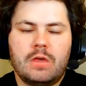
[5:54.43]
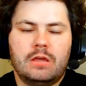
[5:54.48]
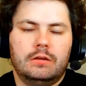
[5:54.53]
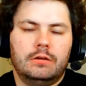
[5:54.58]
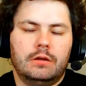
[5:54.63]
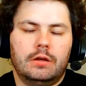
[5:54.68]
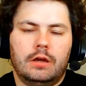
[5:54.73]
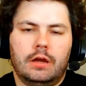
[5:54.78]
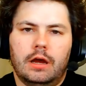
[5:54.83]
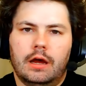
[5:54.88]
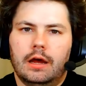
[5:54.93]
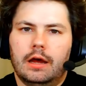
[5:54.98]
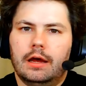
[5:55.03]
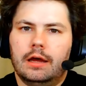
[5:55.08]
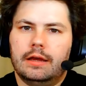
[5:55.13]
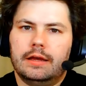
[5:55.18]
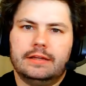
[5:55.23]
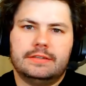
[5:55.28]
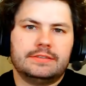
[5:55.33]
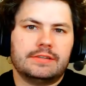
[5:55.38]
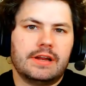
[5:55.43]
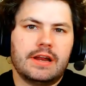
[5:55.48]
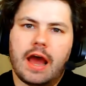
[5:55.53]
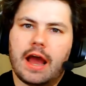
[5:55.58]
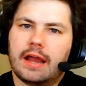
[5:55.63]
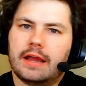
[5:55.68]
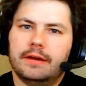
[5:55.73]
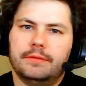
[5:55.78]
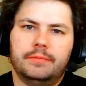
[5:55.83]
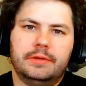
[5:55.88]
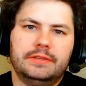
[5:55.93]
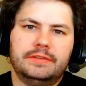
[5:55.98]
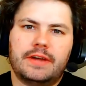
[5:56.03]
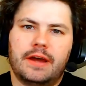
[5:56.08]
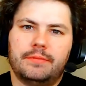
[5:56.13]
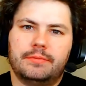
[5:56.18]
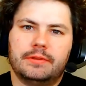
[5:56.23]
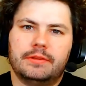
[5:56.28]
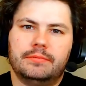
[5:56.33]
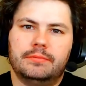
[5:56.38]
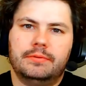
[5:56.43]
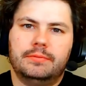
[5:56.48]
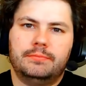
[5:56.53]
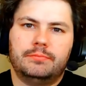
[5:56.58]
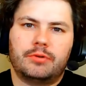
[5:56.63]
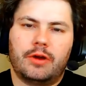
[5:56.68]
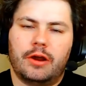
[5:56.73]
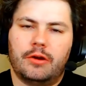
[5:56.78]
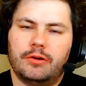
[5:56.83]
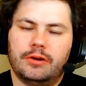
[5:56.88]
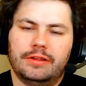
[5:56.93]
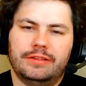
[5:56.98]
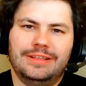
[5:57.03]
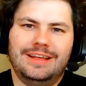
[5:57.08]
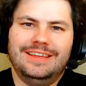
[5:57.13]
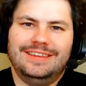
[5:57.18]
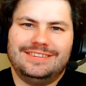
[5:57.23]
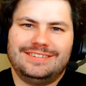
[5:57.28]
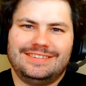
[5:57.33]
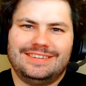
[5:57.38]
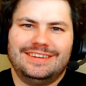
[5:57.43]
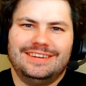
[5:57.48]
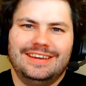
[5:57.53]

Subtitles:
it's not going to be top of the priority list.